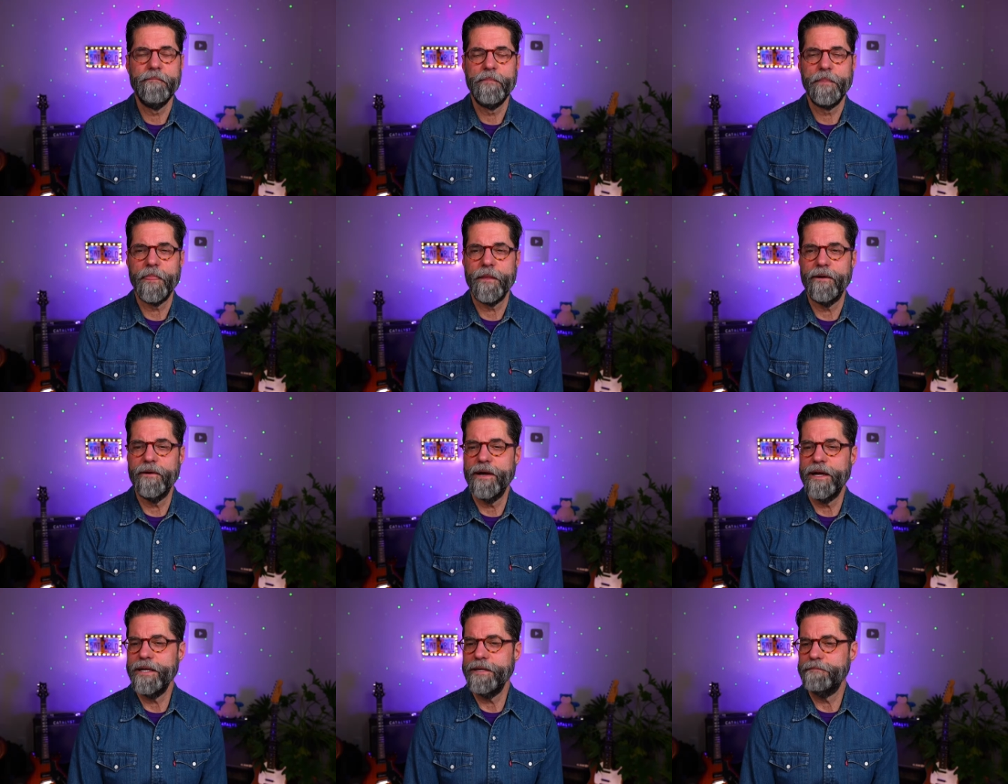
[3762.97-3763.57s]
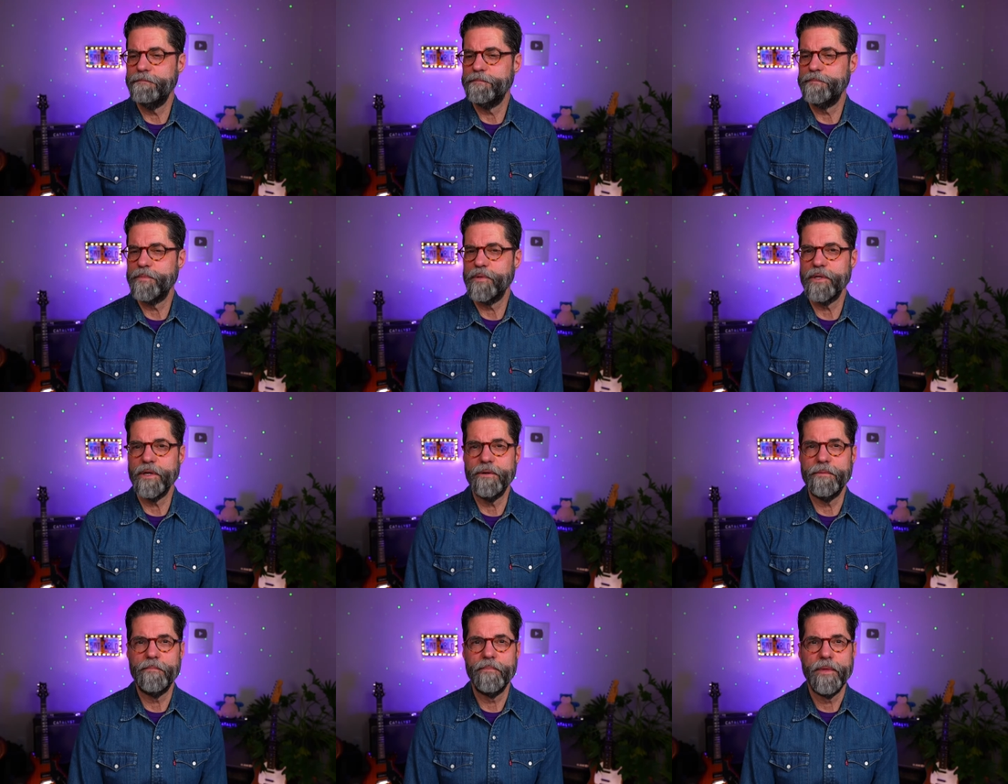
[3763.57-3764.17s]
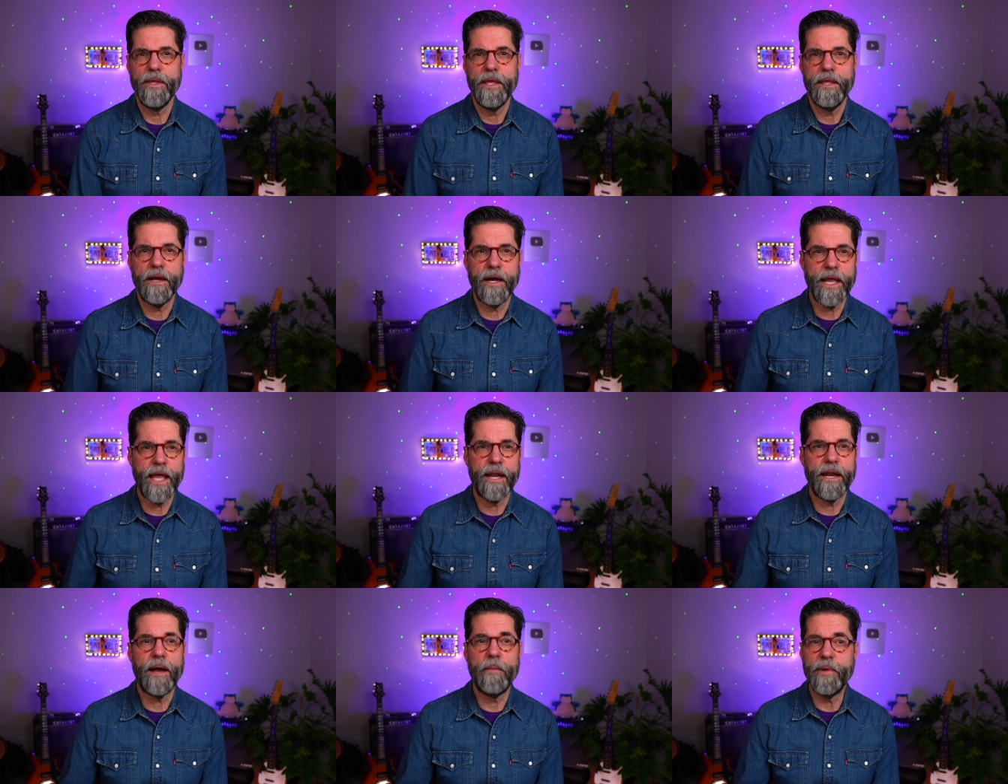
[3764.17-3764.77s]
All right. So
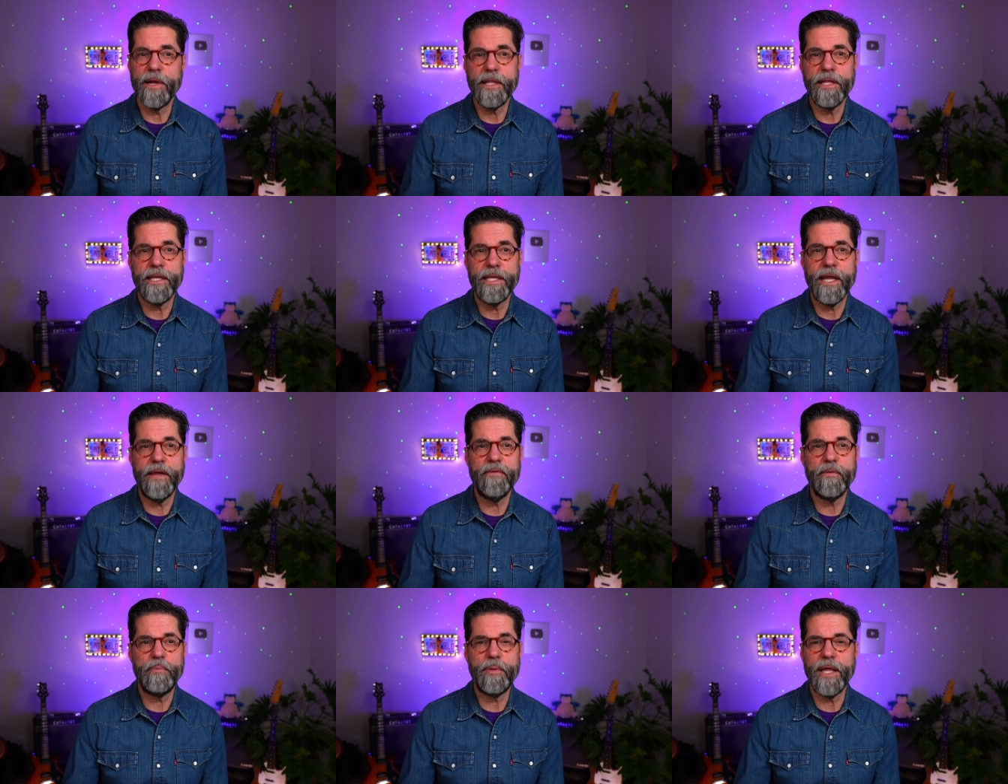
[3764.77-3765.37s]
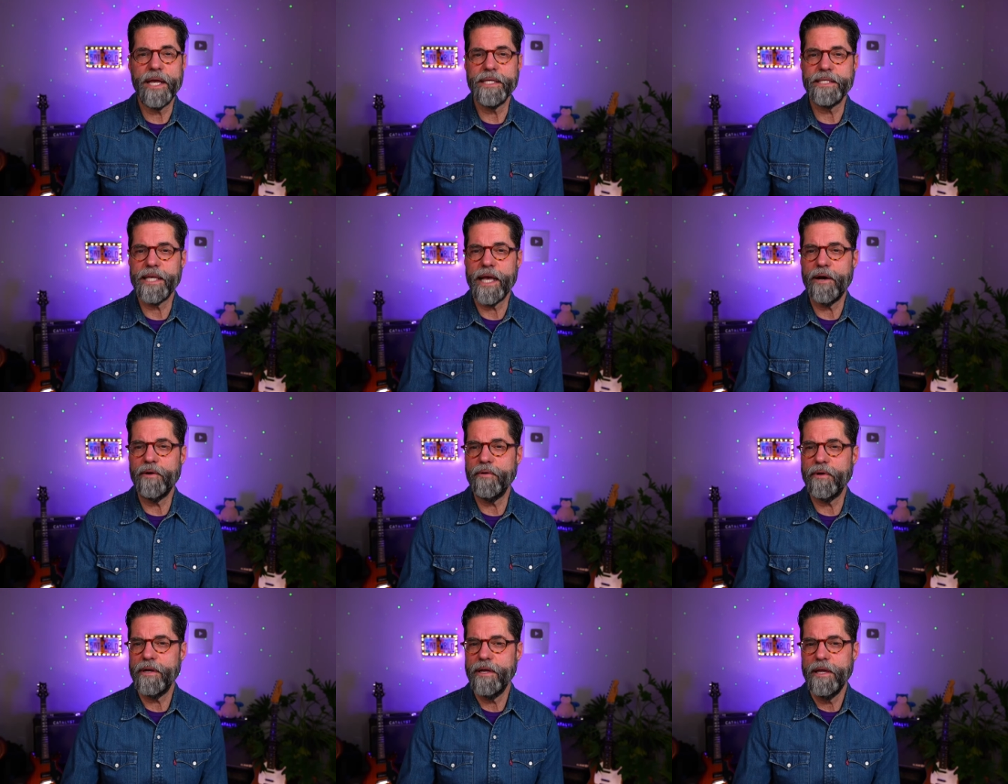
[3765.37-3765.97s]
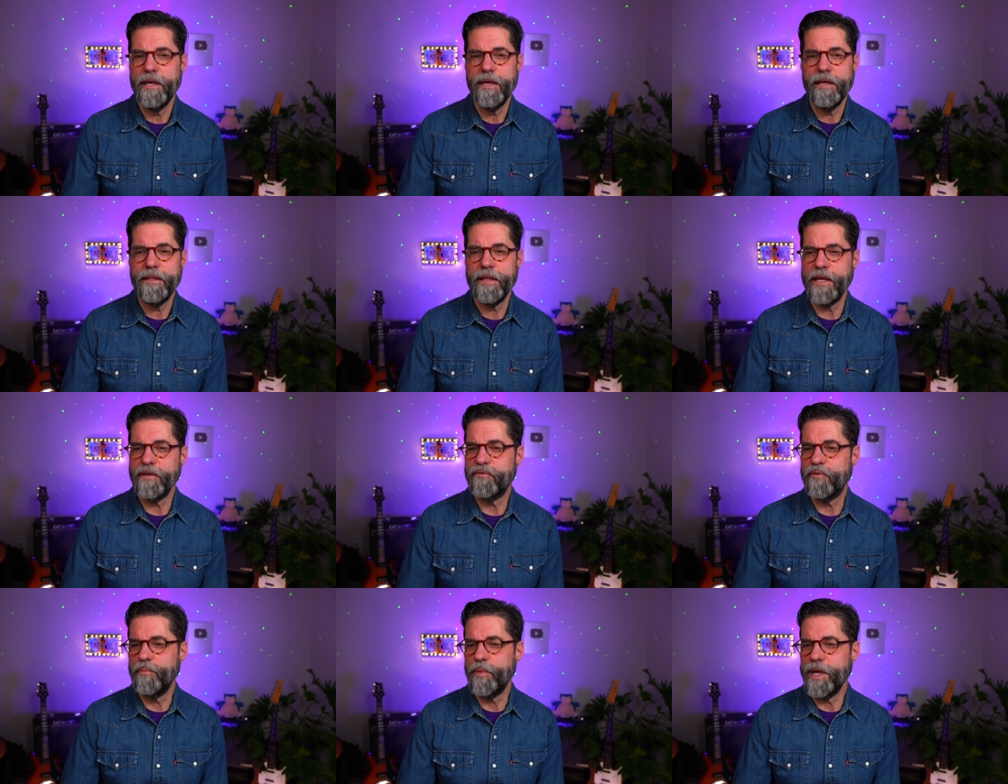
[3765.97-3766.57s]
again, I'm going to let David play us out.
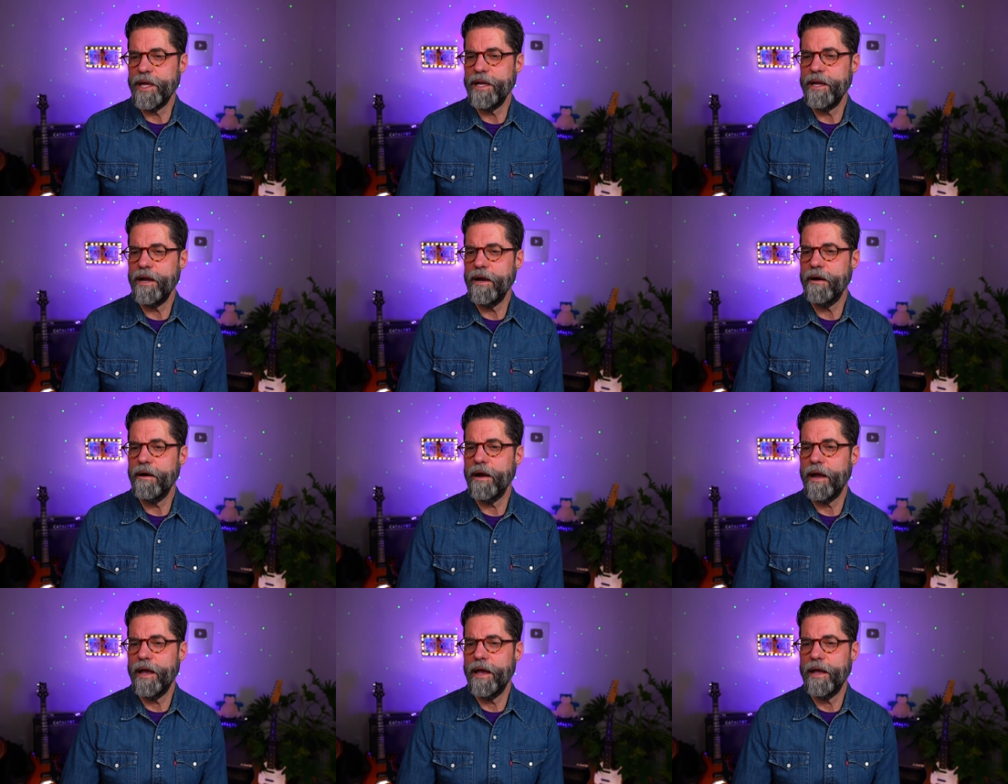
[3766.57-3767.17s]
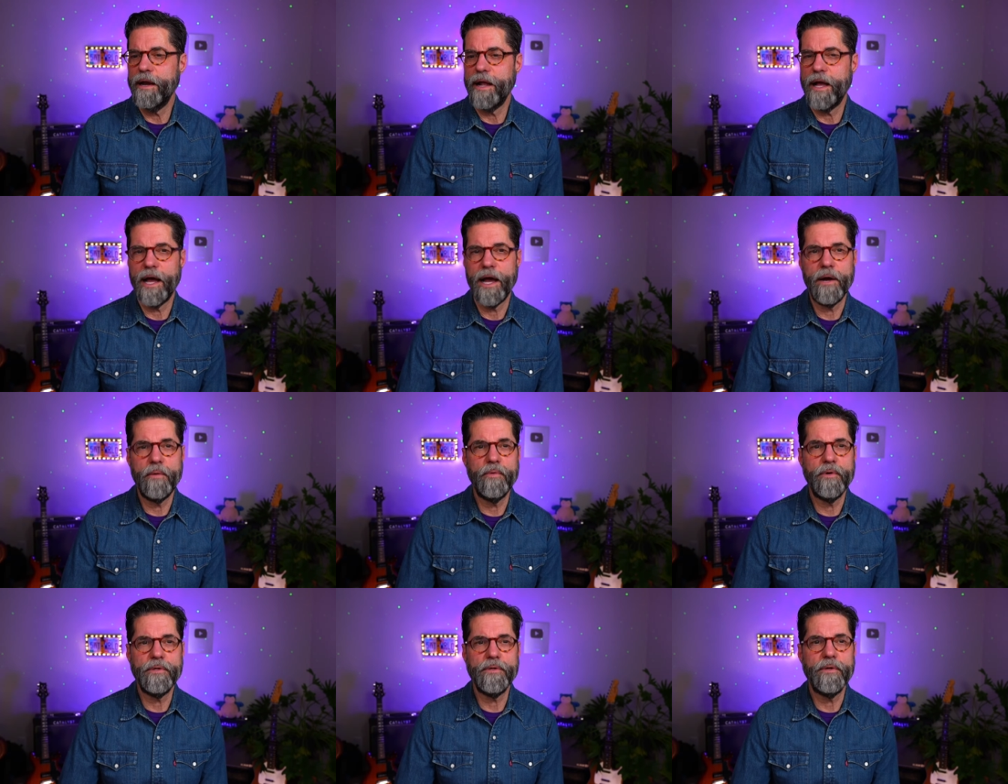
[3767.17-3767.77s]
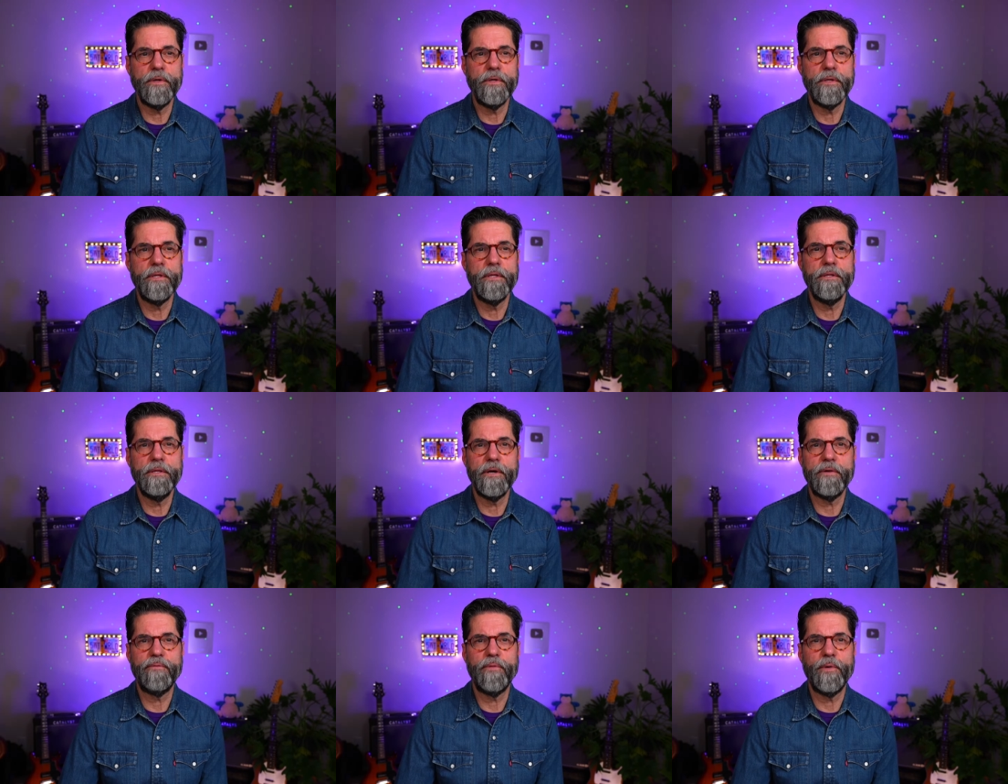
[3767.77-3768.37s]
Thanks for being here, and I will
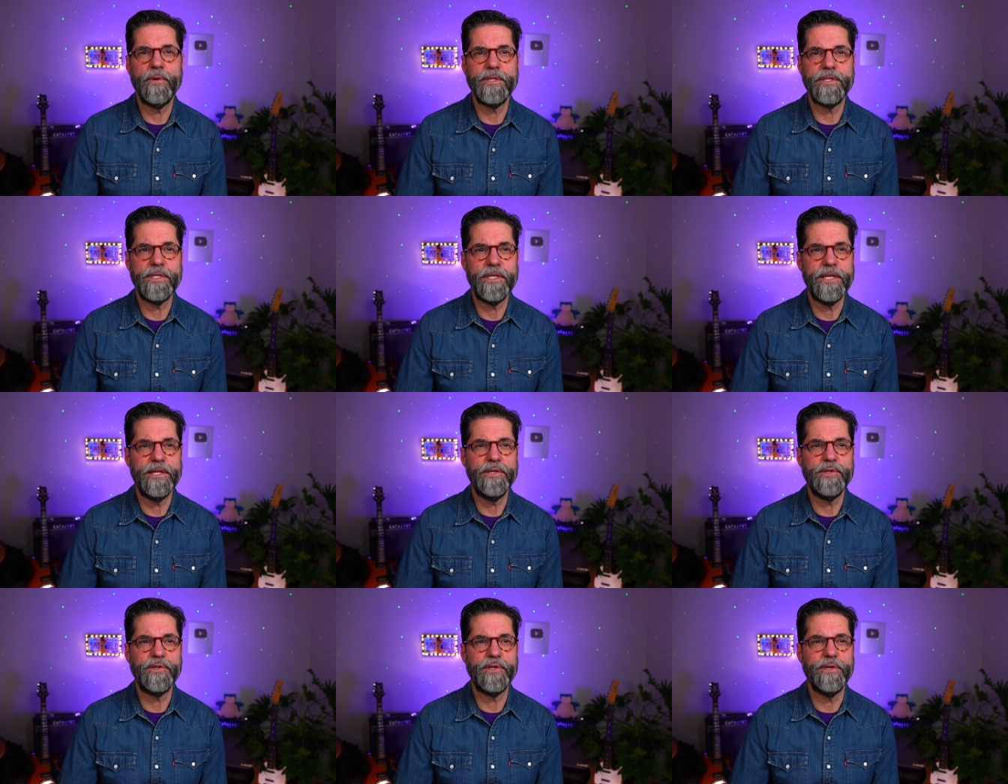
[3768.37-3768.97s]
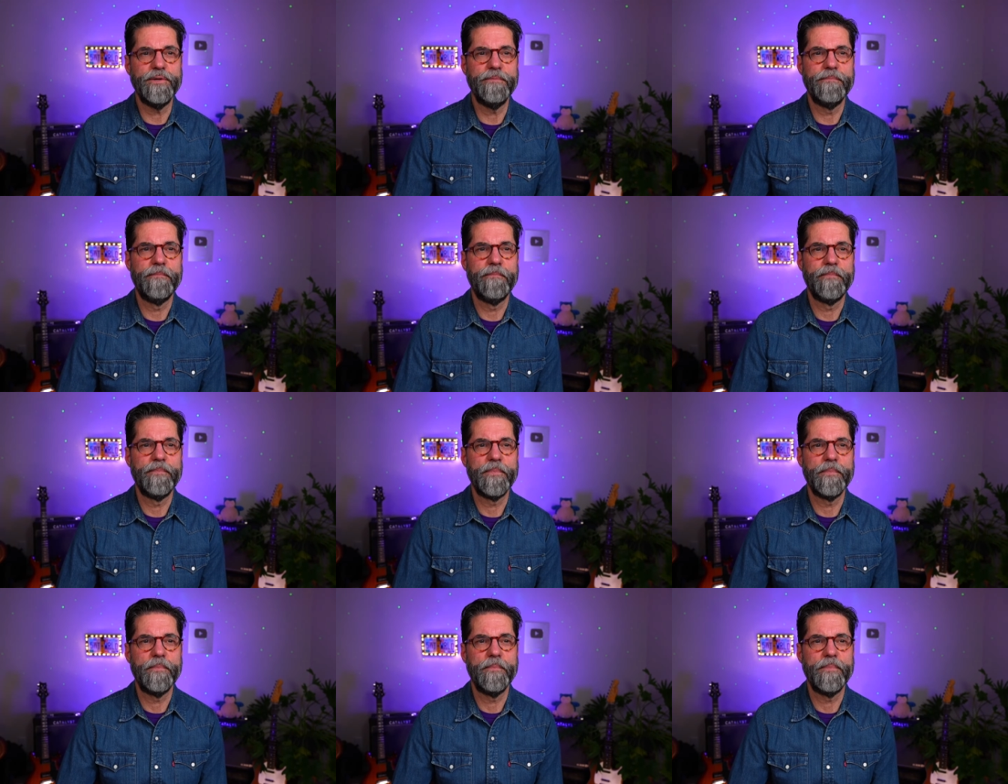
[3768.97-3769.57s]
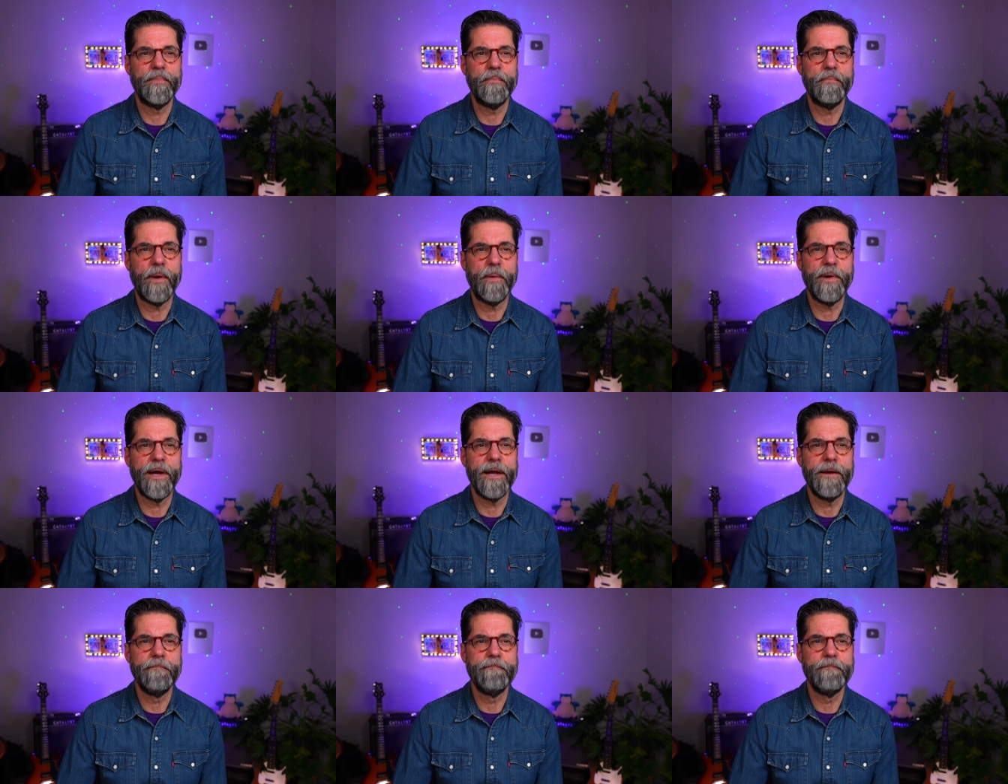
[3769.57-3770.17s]
look forward to seeing you soon. Bye-bye.